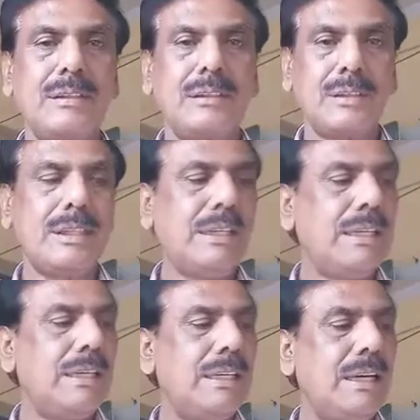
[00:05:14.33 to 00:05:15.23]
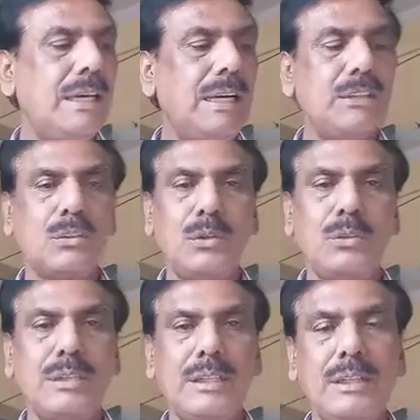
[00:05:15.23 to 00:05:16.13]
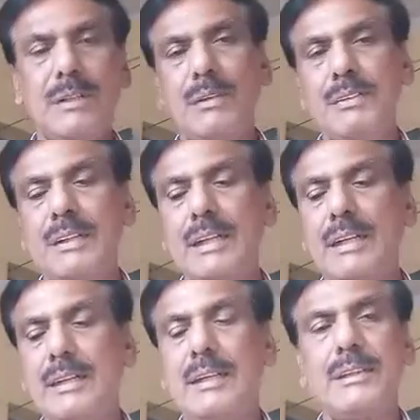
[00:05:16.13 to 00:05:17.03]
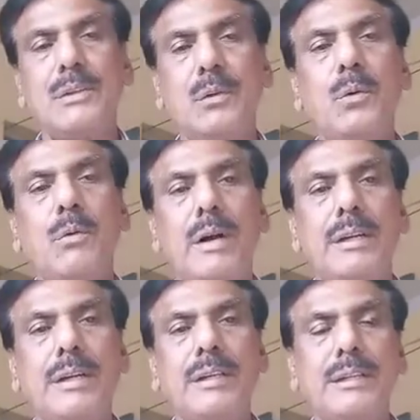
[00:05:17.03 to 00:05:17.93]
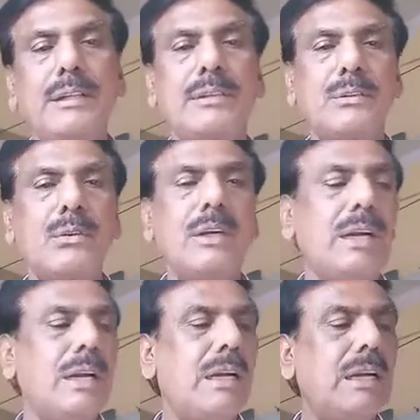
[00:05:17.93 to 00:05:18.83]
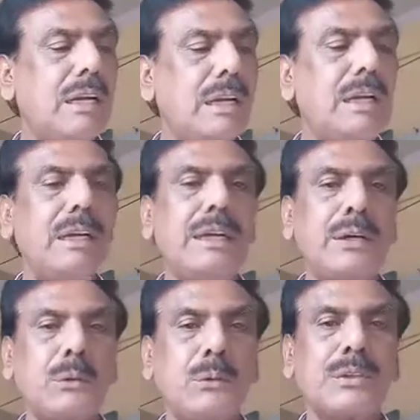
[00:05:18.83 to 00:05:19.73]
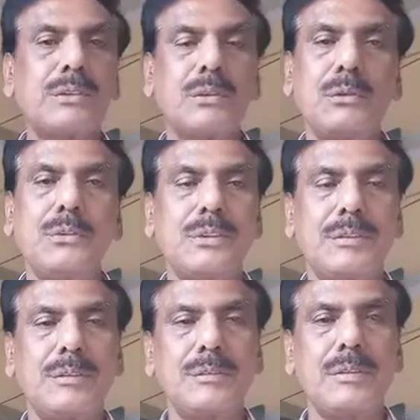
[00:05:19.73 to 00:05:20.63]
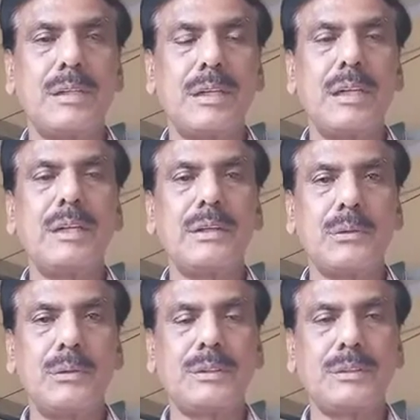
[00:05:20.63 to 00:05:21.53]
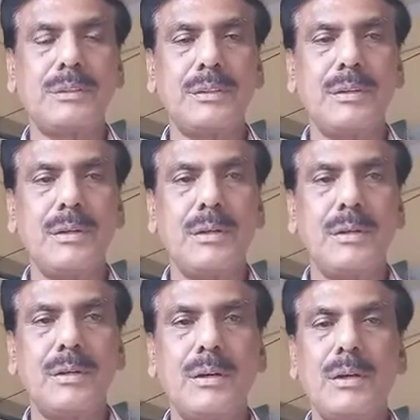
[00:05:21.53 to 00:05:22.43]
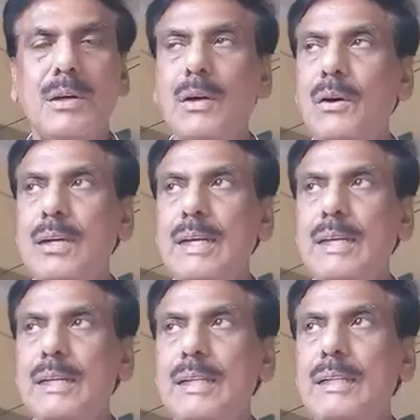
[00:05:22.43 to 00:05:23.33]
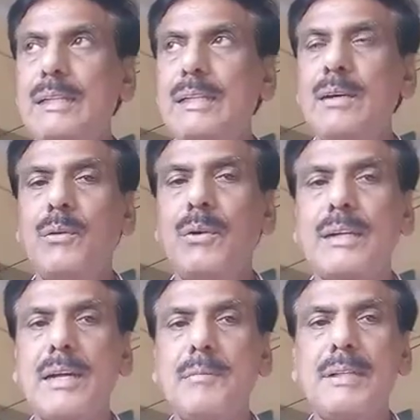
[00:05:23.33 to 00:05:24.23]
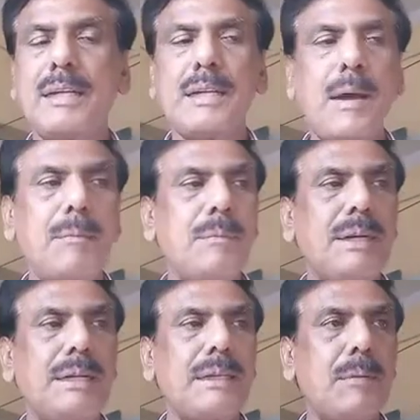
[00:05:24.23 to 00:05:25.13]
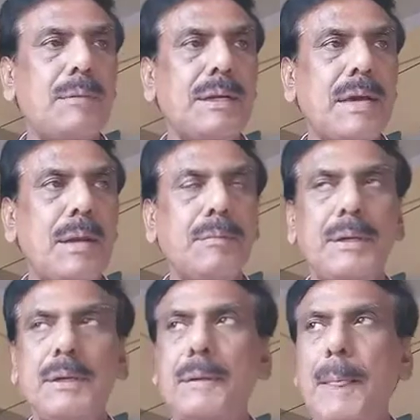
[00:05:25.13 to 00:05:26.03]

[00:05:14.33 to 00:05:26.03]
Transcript: Okay, a solution which contains no water is called non-aqueous solution. Non-aqueous. Okay, what can be the example? Example can be,